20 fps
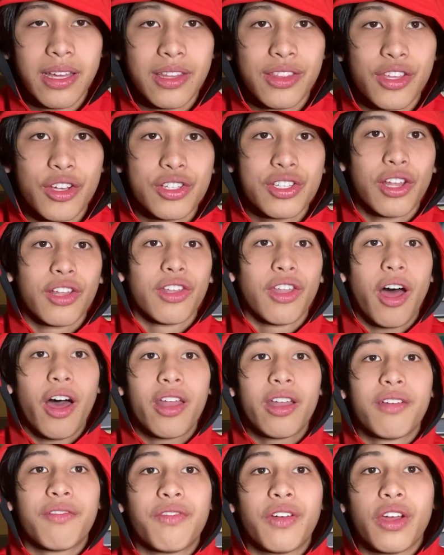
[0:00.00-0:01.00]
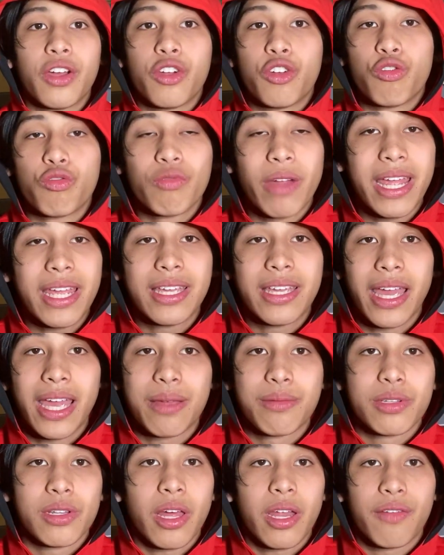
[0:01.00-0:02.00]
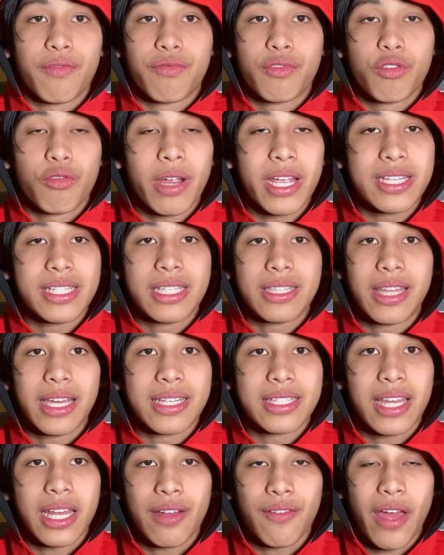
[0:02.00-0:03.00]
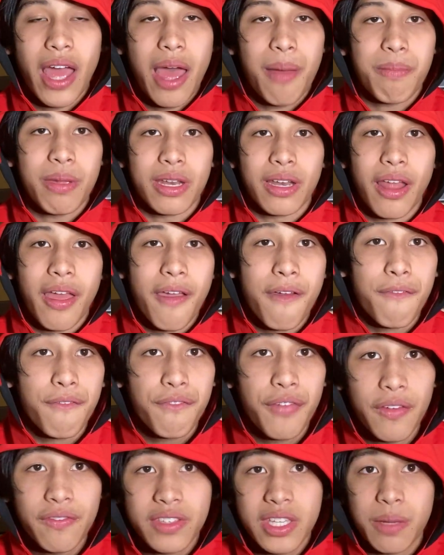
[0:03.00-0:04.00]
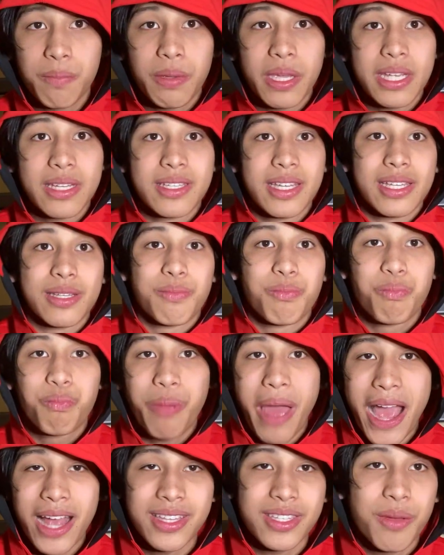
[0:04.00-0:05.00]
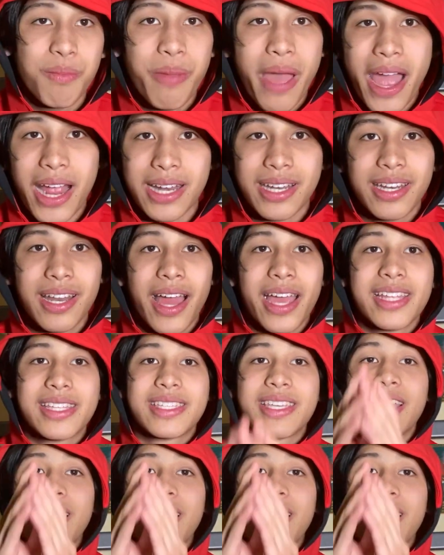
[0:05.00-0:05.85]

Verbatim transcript: There's a lot of great games, a lot of crazy things that have happened. 50 pieces, back to back nights.